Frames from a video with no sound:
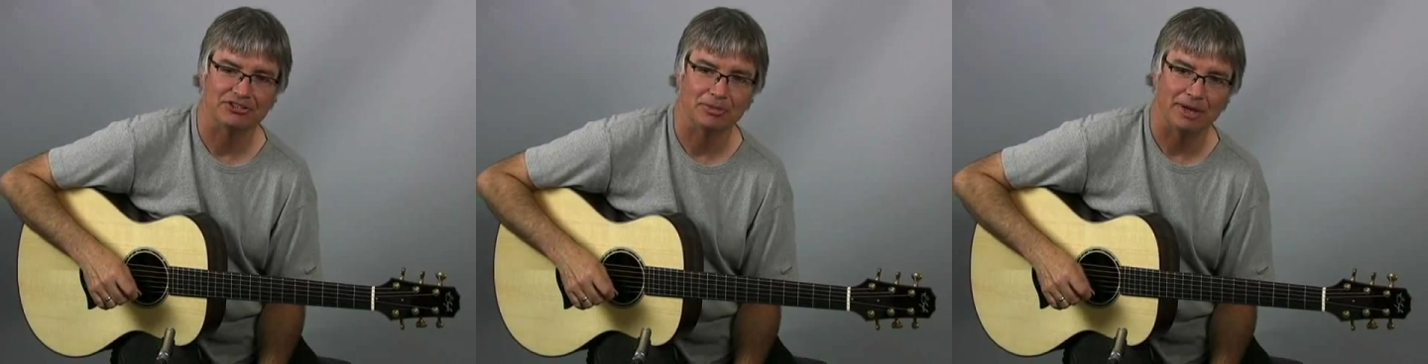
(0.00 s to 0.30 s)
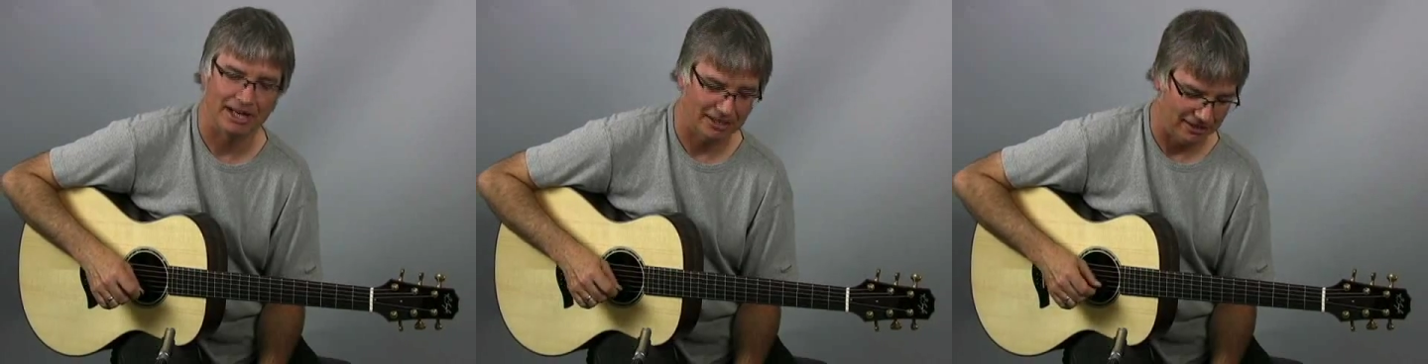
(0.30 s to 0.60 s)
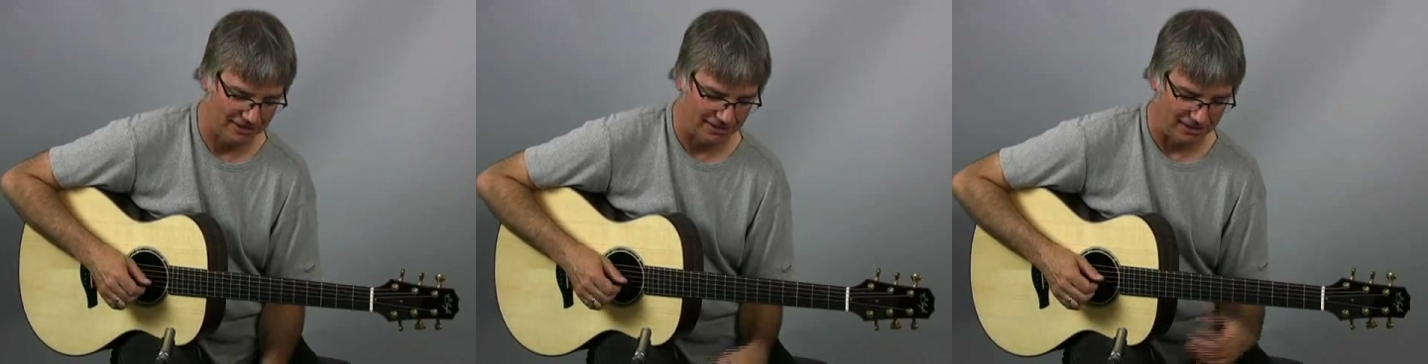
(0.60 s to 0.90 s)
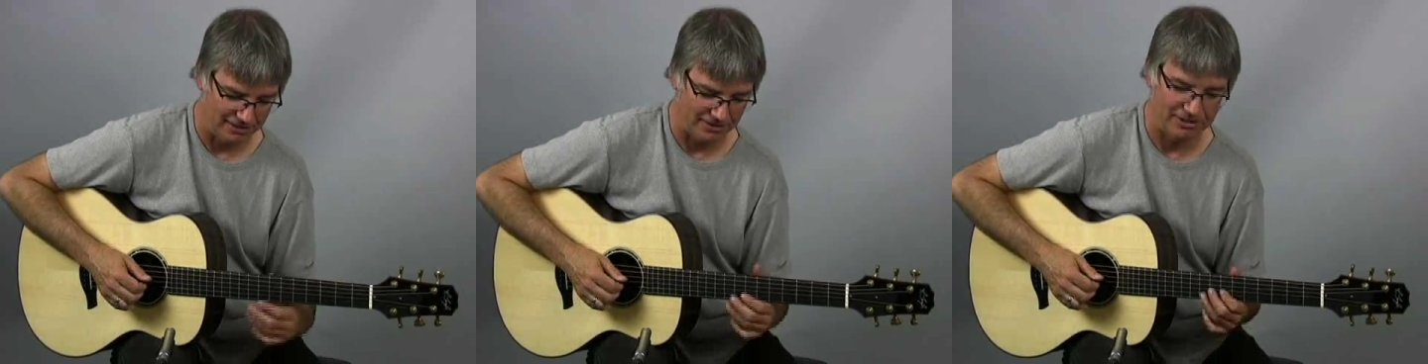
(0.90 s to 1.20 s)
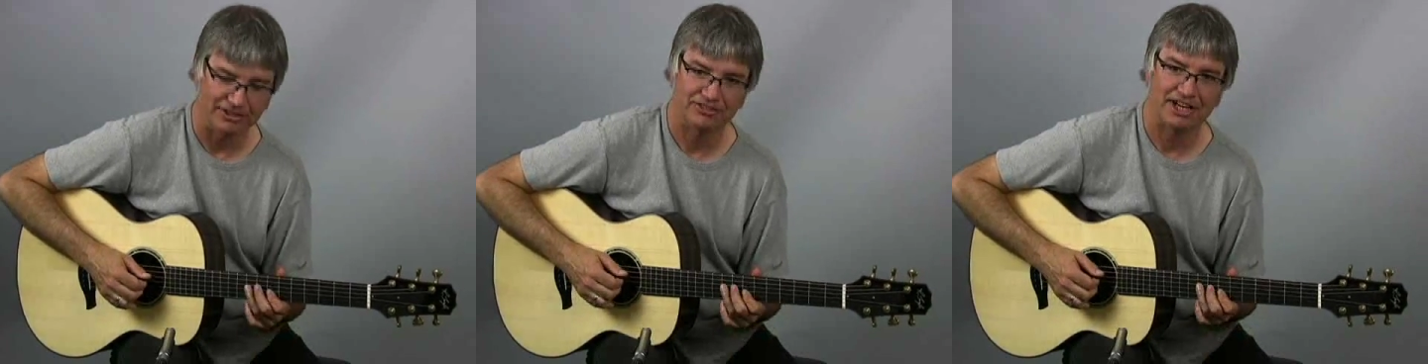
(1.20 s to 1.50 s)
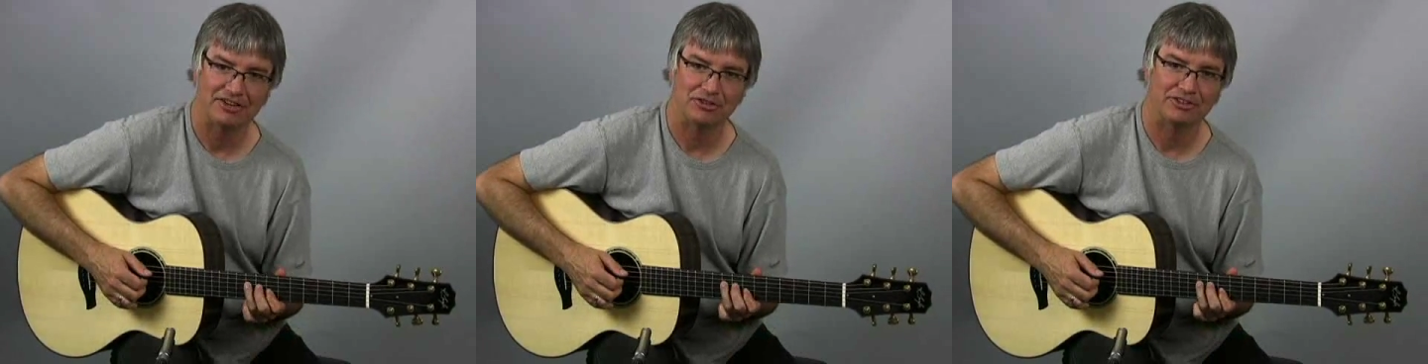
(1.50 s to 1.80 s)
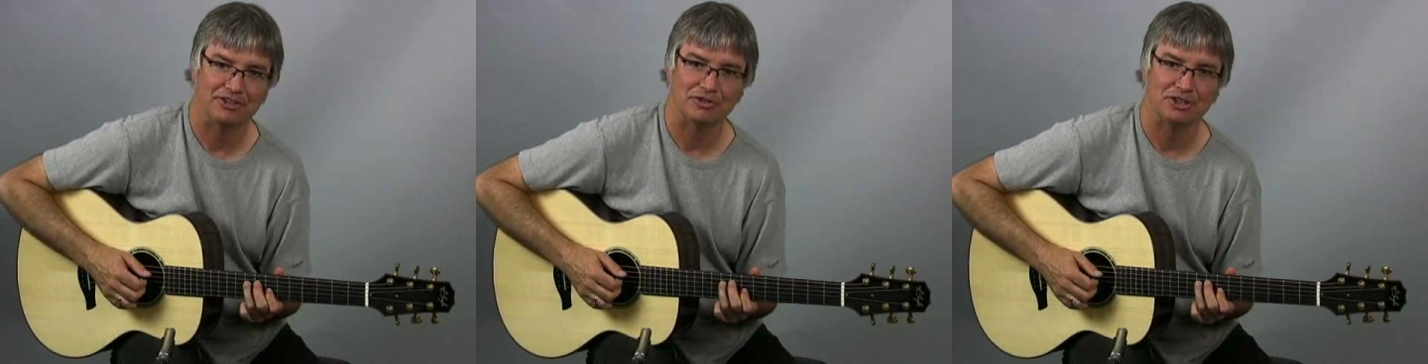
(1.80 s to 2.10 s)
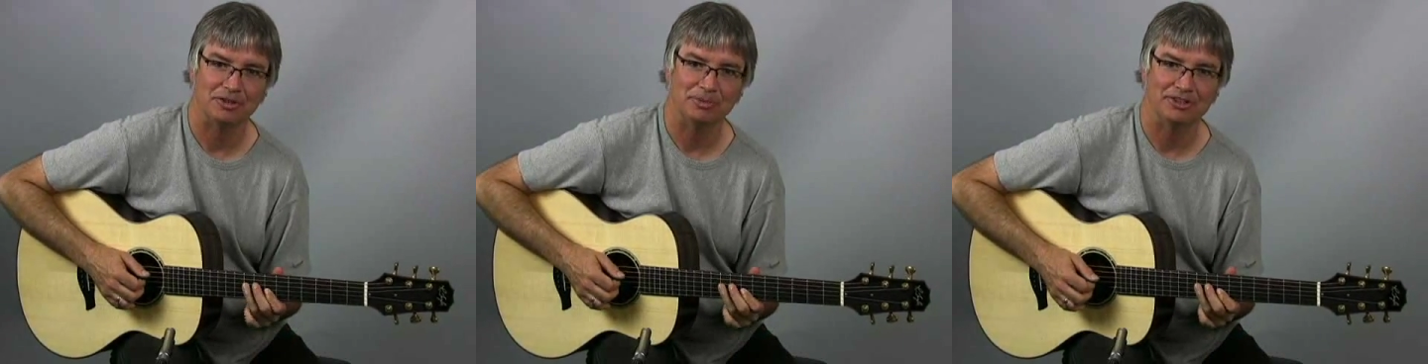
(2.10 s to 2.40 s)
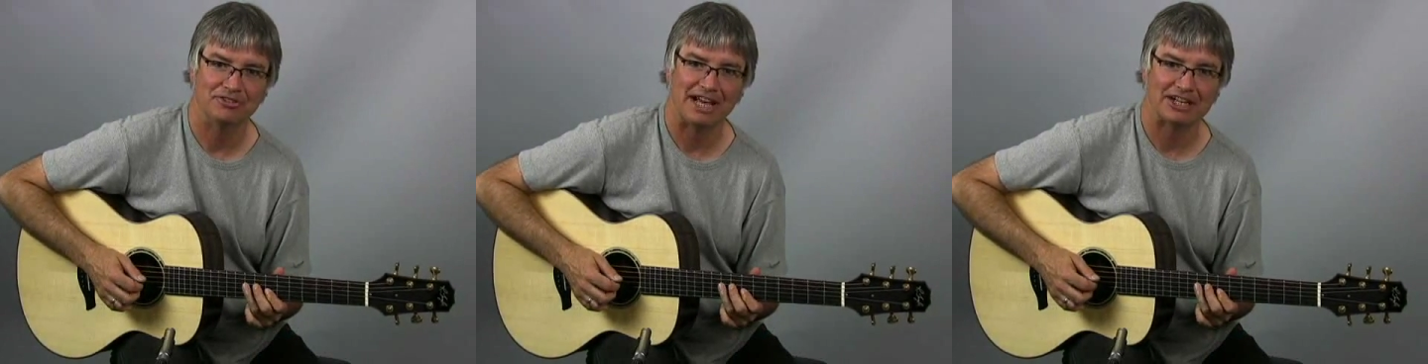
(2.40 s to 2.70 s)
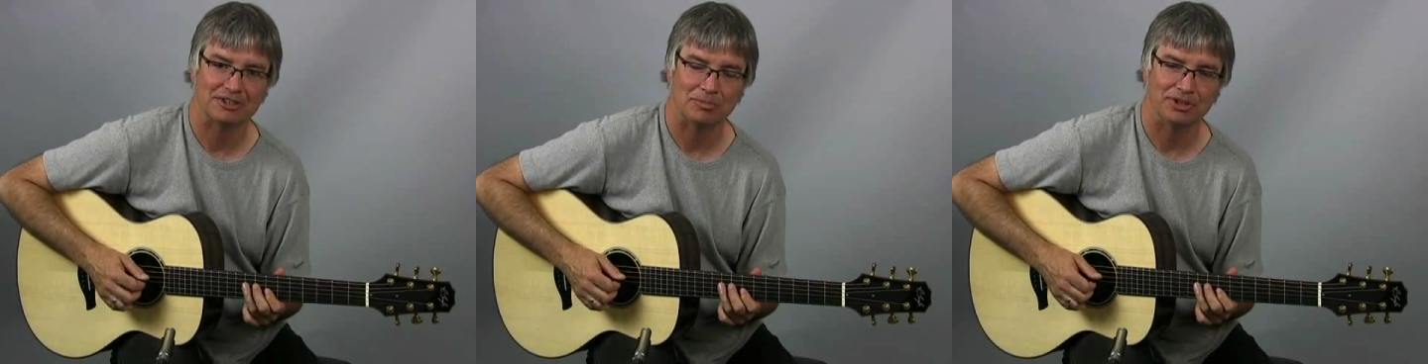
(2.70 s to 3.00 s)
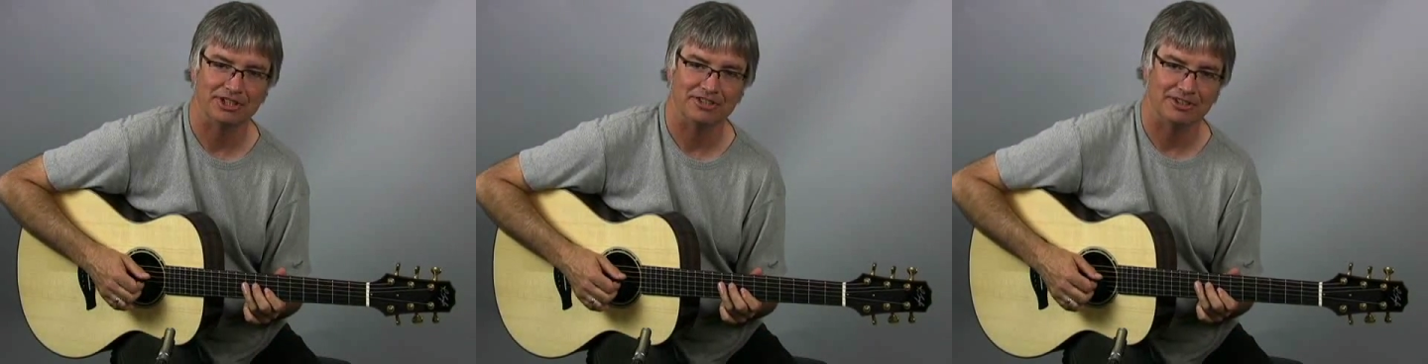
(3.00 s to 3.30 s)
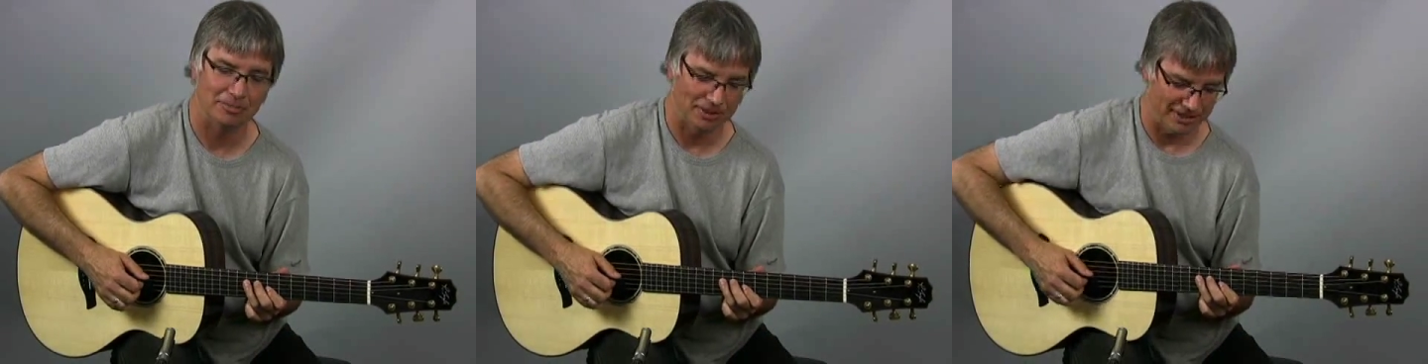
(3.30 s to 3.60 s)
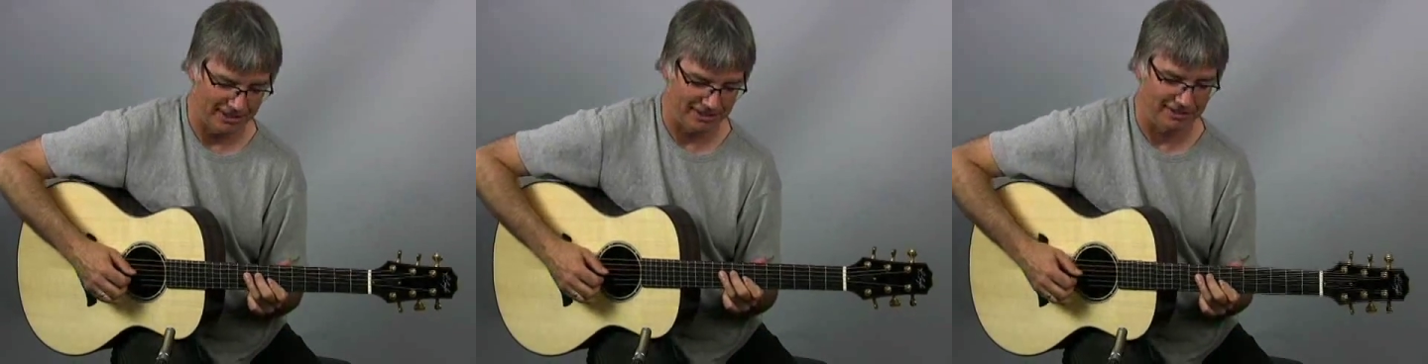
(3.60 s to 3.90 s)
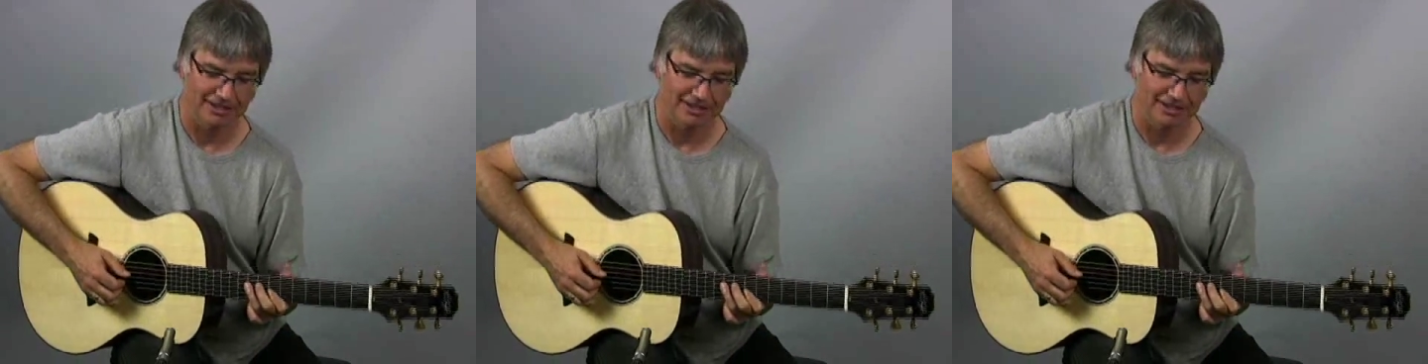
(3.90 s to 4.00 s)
chromatic lick that sounds difficult, but is actually pretty easy to play.